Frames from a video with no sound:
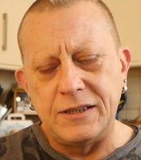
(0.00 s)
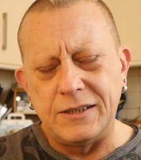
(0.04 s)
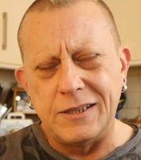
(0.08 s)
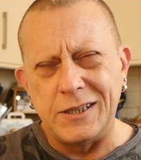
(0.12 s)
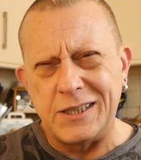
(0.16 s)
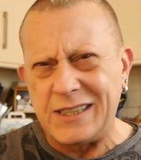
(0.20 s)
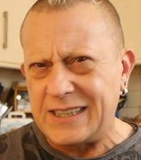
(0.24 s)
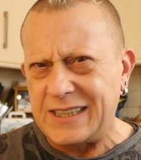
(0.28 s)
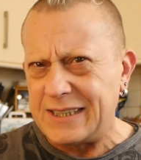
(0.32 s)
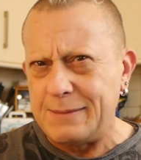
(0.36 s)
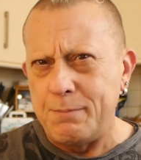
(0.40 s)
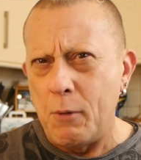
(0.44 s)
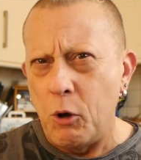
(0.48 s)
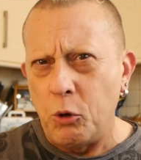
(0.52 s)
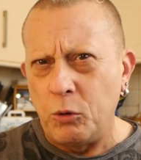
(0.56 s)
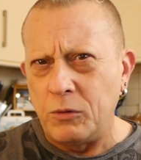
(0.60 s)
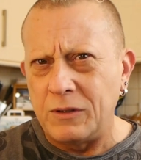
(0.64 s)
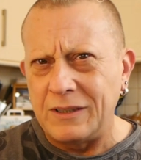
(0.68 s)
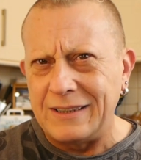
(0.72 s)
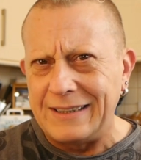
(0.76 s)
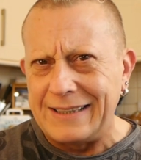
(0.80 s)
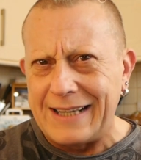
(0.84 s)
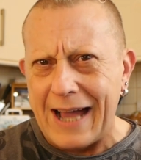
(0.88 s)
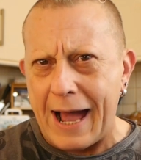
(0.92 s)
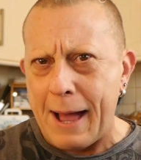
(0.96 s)
The
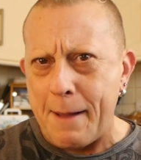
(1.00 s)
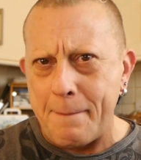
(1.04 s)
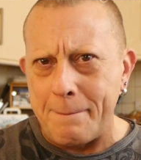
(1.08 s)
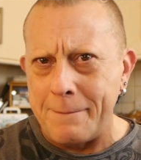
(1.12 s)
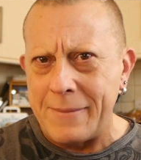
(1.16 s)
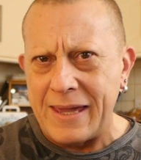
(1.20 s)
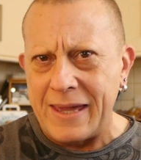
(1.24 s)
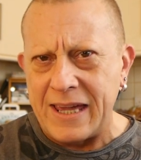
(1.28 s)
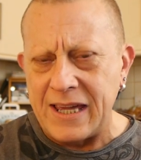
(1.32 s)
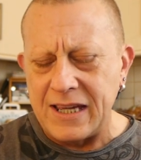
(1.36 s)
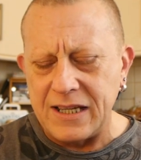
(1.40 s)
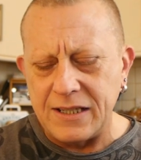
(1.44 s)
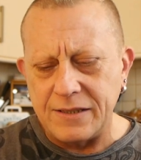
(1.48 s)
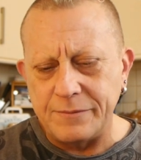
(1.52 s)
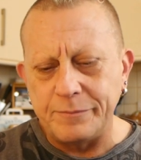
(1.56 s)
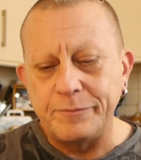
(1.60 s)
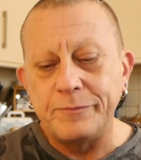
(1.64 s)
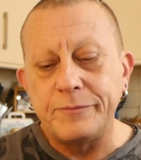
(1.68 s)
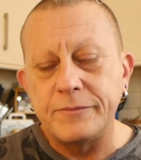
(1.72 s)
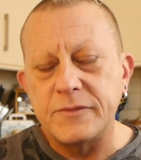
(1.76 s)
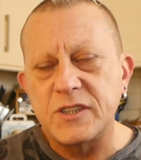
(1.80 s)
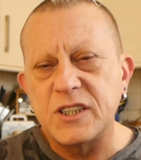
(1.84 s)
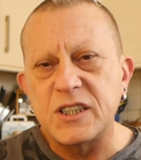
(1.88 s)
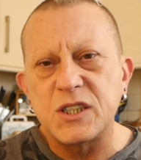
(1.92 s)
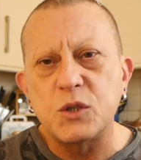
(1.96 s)
smoke got me,
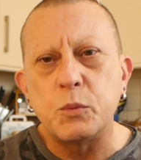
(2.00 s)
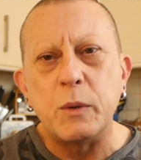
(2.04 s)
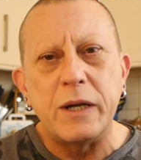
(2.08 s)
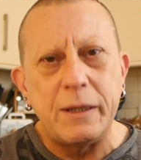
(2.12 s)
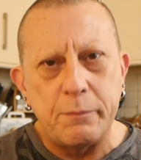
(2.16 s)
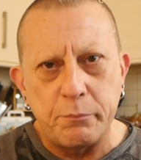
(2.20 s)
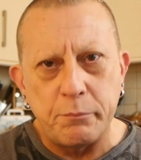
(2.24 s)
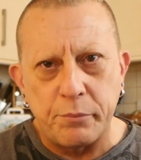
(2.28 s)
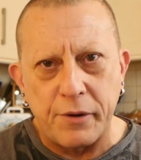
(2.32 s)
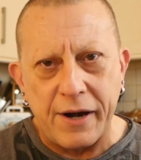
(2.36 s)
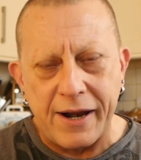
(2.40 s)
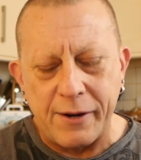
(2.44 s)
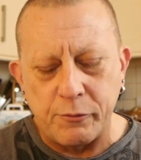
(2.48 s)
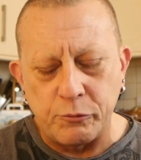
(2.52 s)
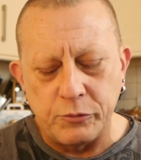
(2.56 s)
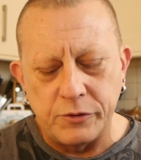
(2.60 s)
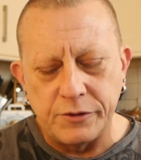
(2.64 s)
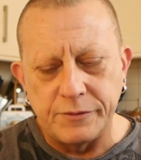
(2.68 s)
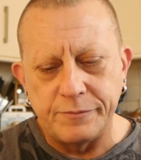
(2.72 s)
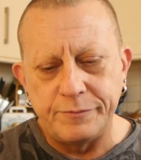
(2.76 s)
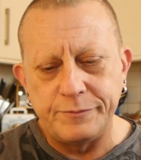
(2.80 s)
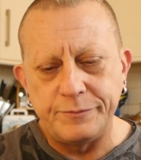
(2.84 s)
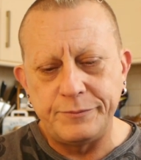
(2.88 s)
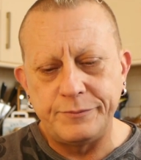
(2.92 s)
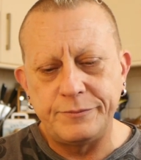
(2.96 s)
Sweet Brown,
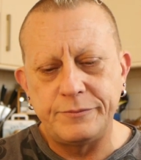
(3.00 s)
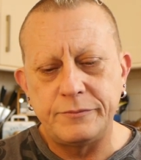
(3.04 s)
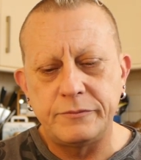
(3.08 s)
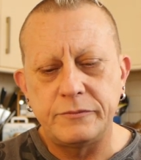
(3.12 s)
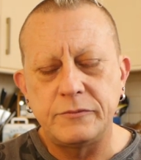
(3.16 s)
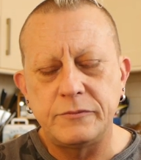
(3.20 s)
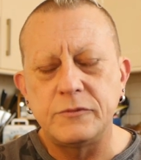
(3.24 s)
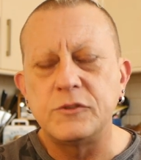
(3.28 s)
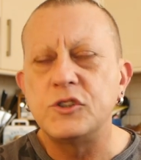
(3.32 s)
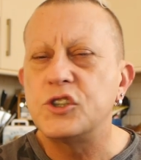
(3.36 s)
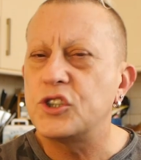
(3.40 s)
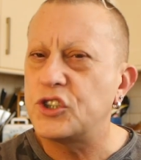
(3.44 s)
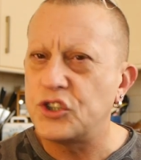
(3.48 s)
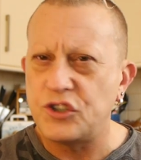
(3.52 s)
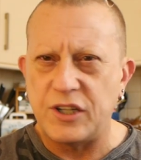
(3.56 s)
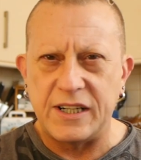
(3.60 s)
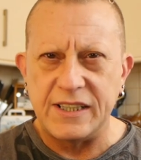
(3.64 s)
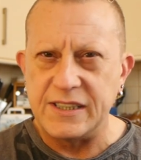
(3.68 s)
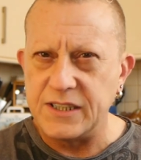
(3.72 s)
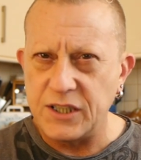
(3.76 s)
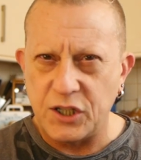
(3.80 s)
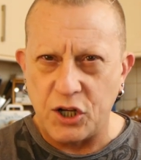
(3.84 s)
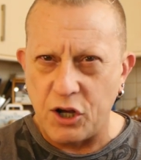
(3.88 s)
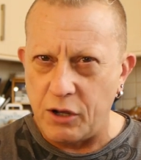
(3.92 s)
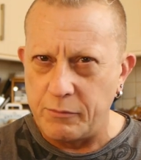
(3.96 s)
just
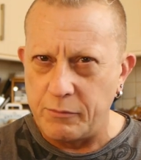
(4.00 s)
trying to